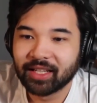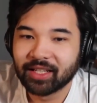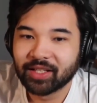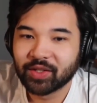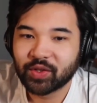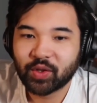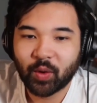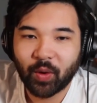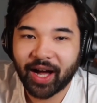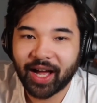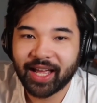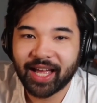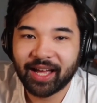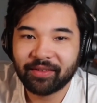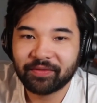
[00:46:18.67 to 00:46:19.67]
so I
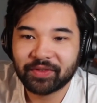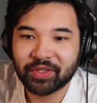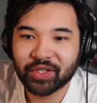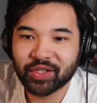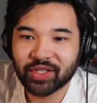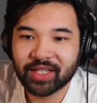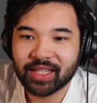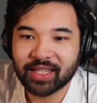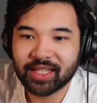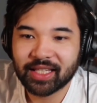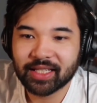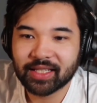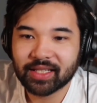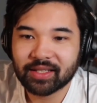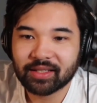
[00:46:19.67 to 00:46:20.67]
have just
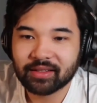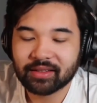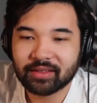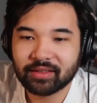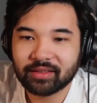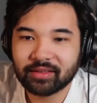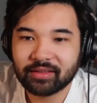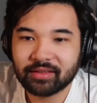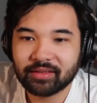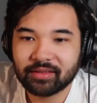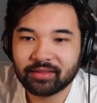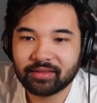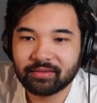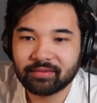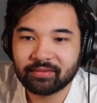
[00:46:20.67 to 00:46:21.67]
this,
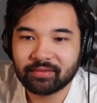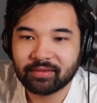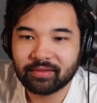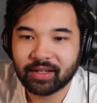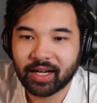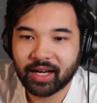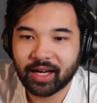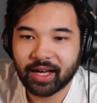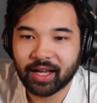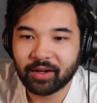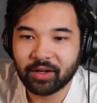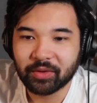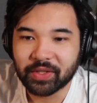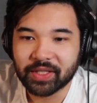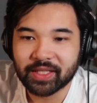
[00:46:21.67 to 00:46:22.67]
I don't
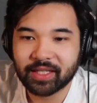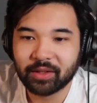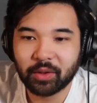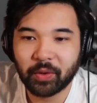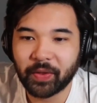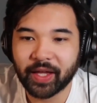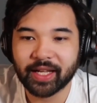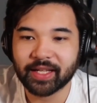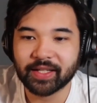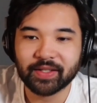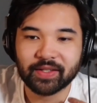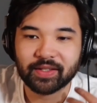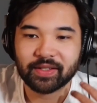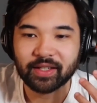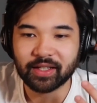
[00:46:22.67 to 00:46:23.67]
know, skill that
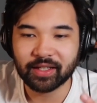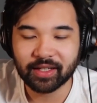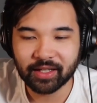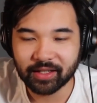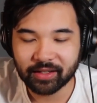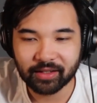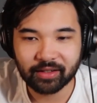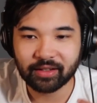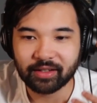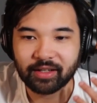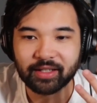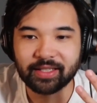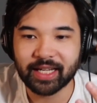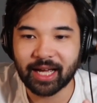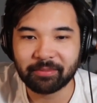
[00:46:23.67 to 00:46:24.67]
has
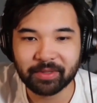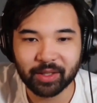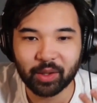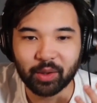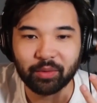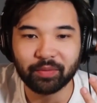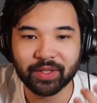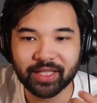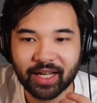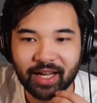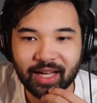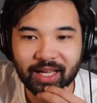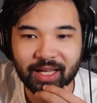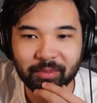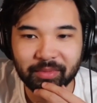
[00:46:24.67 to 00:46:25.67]
adapted over
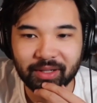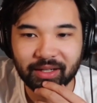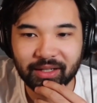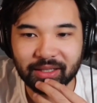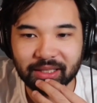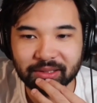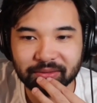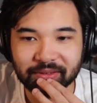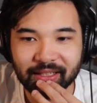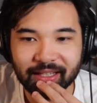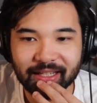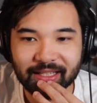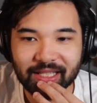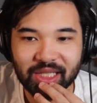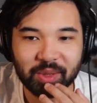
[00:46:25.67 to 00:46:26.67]
time of
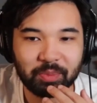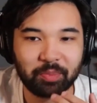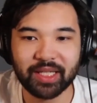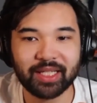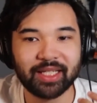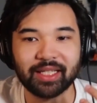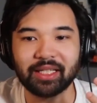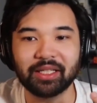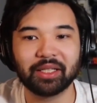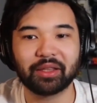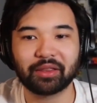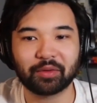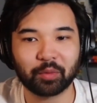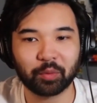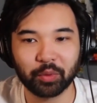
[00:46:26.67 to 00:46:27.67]
speaking
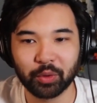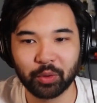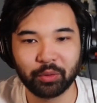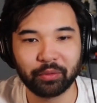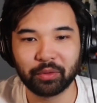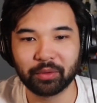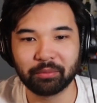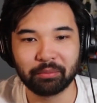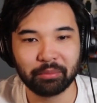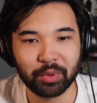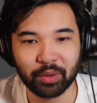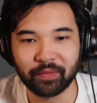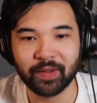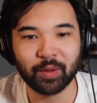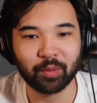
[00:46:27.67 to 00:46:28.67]
through
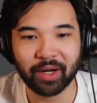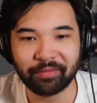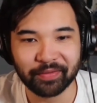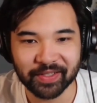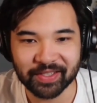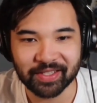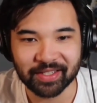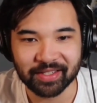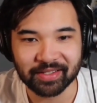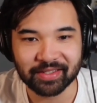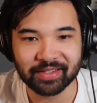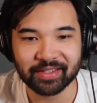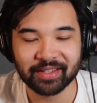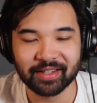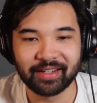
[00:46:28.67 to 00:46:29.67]
movie
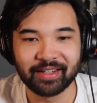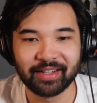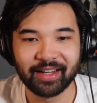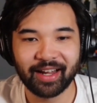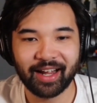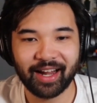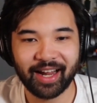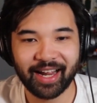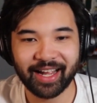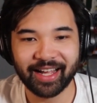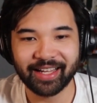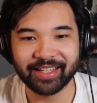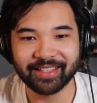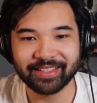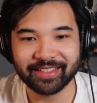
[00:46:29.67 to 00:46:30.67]
references. Yeah.
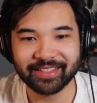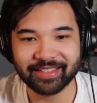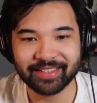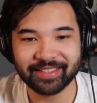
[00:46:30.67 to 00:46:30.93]
And